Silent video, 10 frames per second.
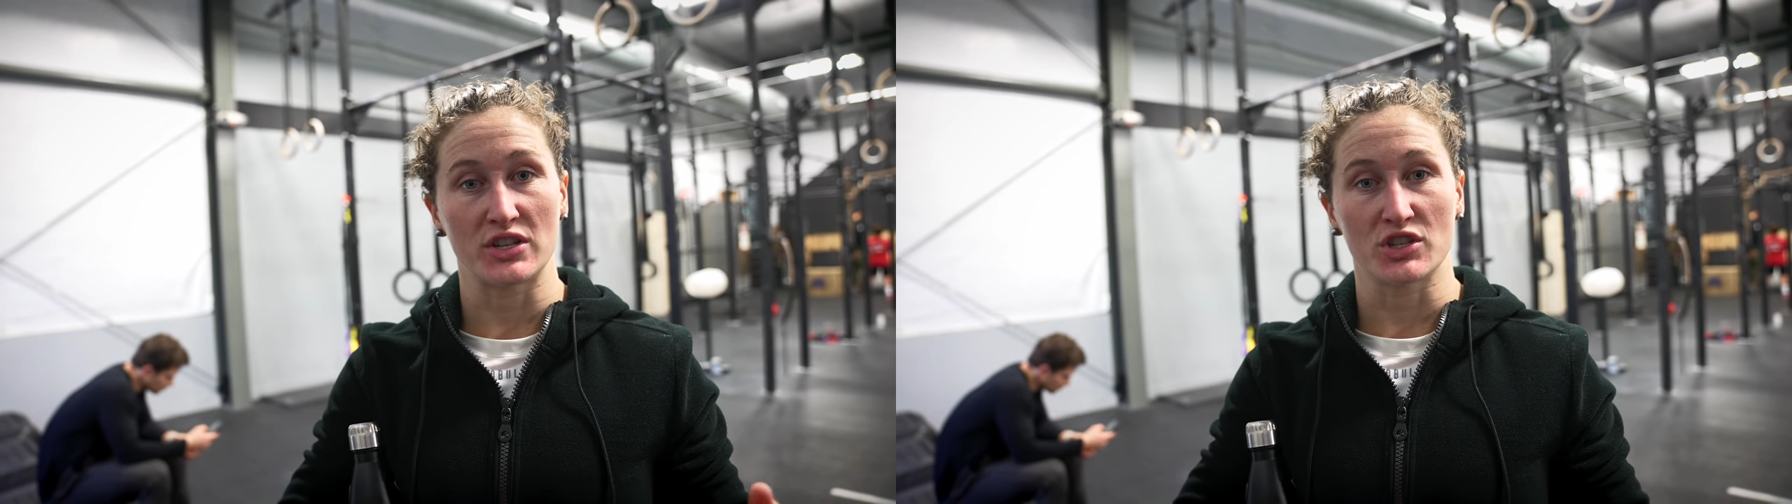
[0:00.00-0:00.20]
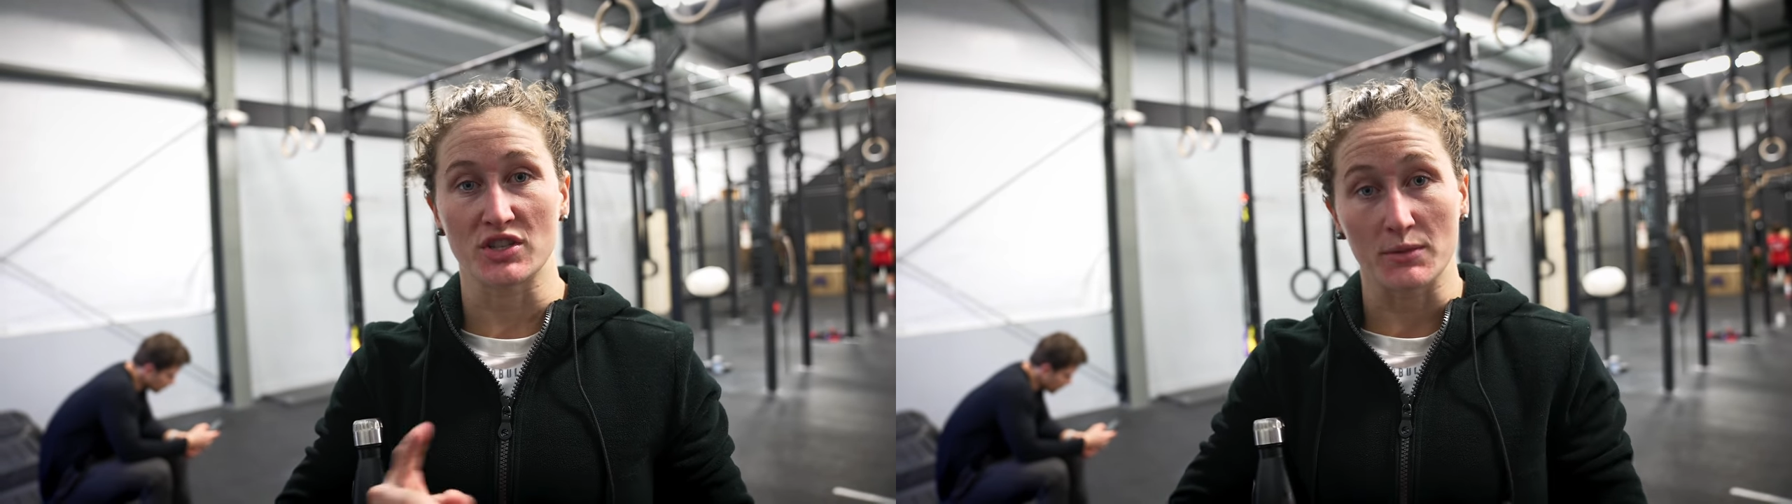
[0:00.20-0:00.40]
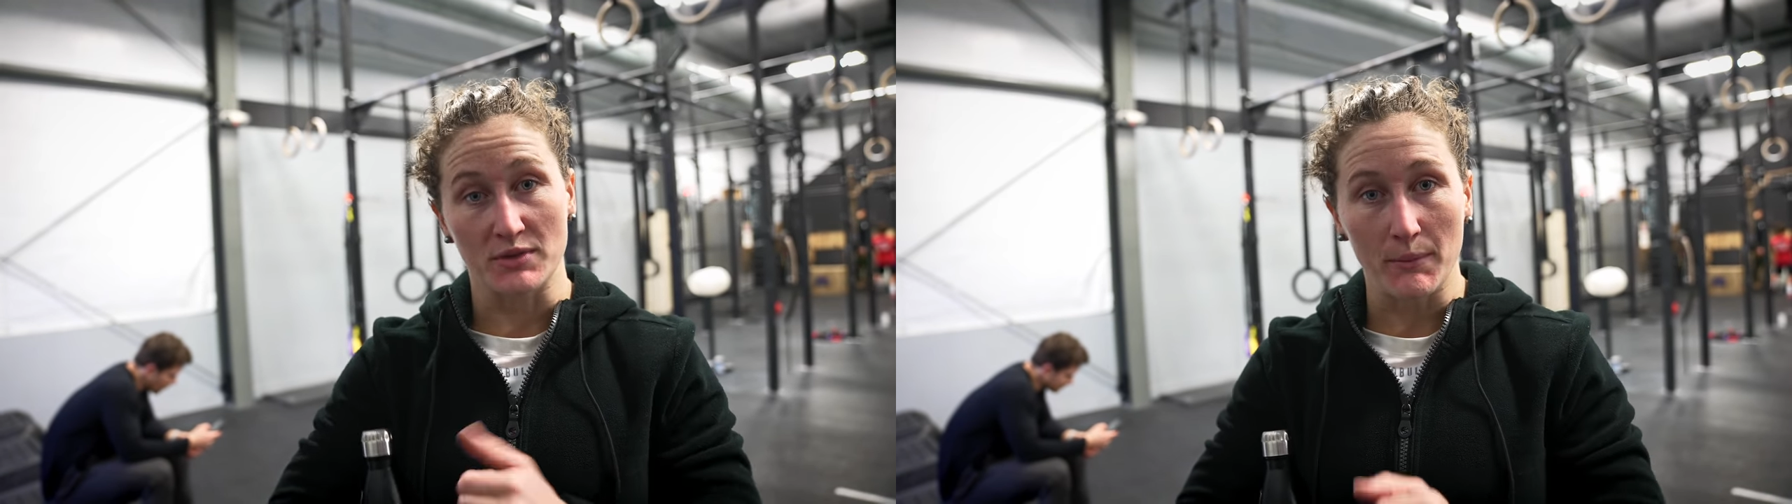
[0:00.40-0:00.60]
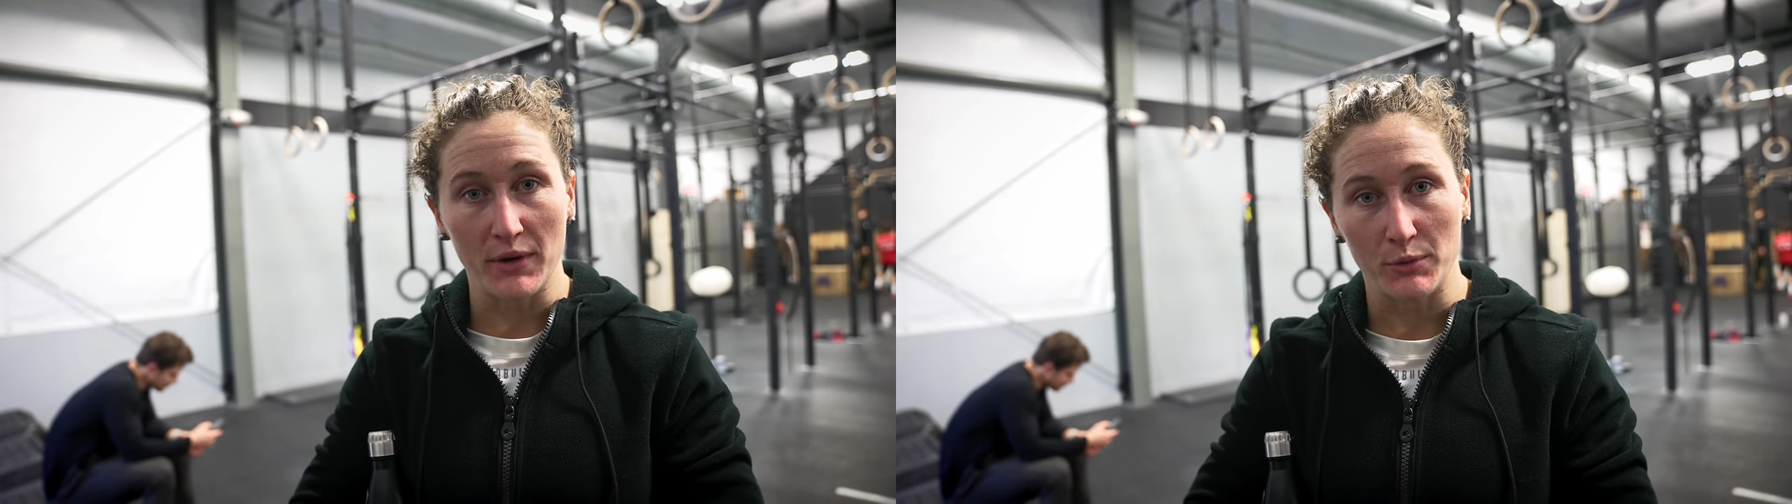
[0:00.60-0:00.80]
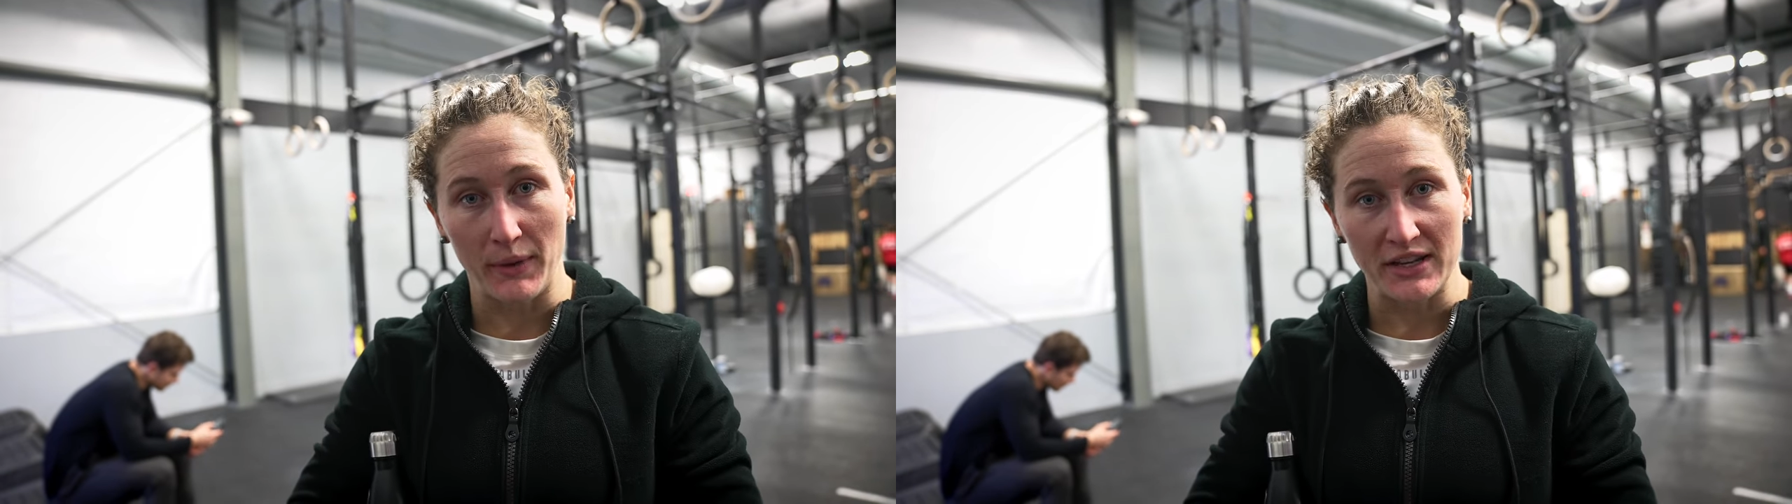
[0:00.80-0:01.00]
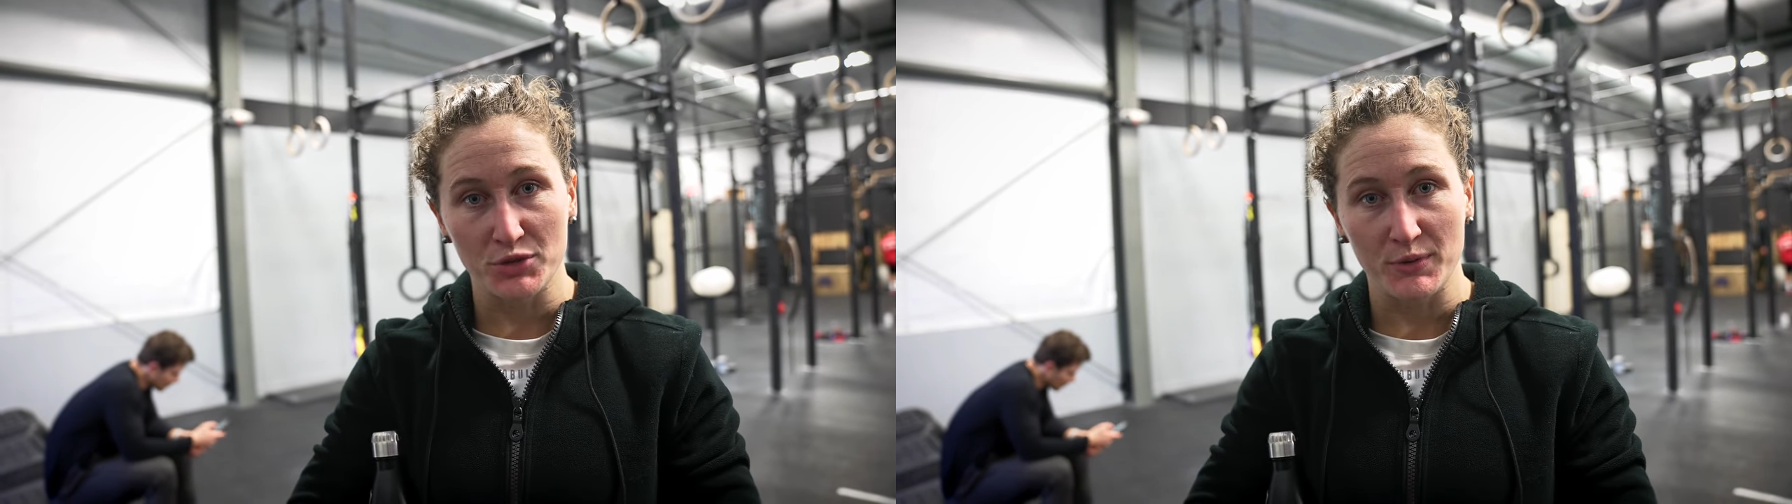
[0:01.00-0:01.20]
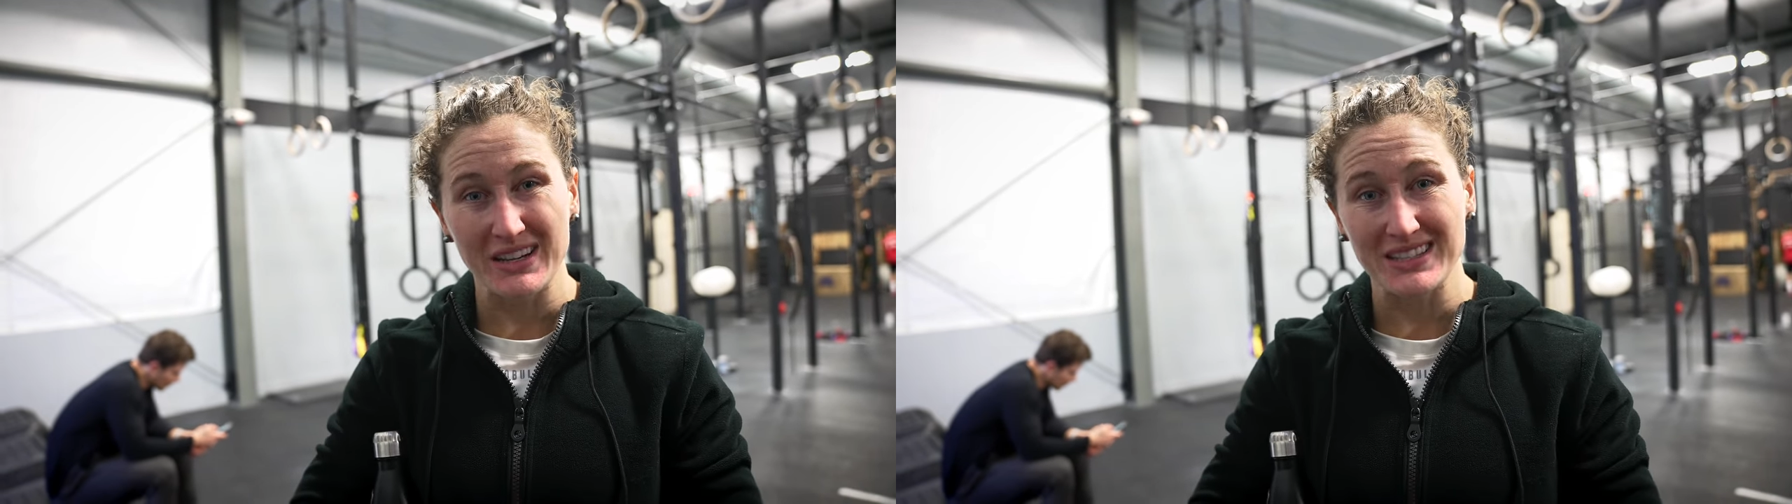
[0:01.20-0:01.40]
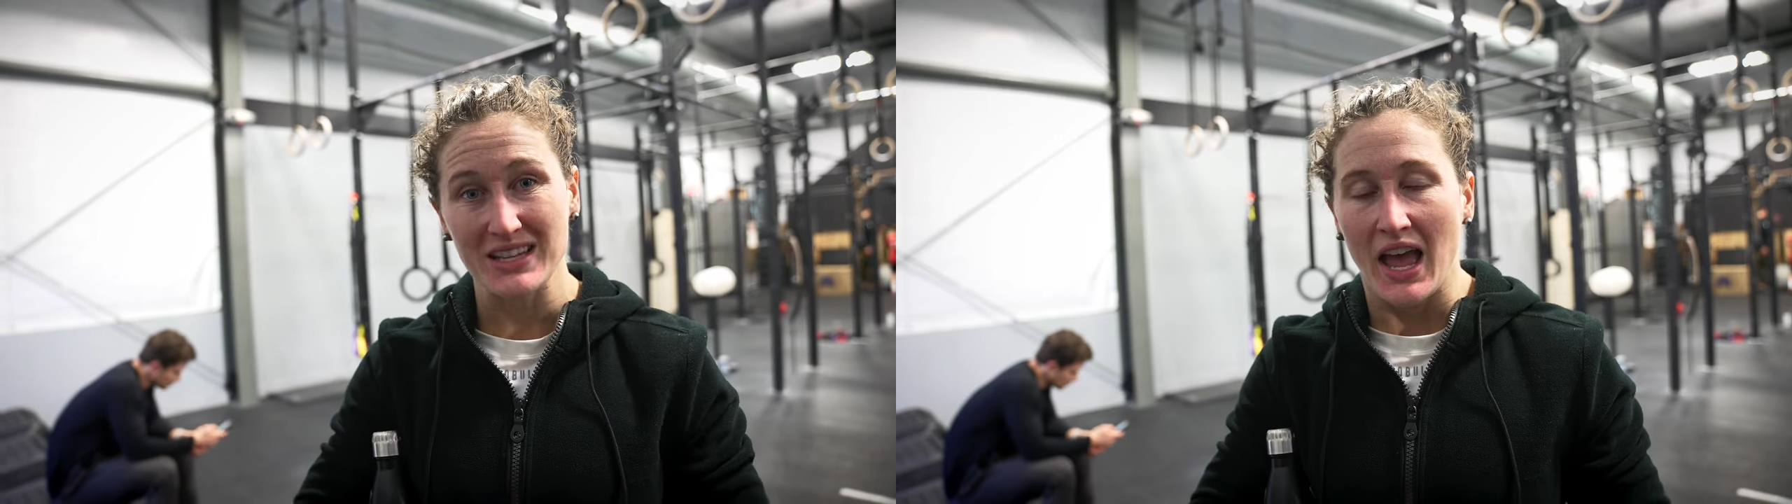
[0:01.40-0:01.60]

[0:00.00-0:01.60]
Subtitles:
so some dumbbell bench press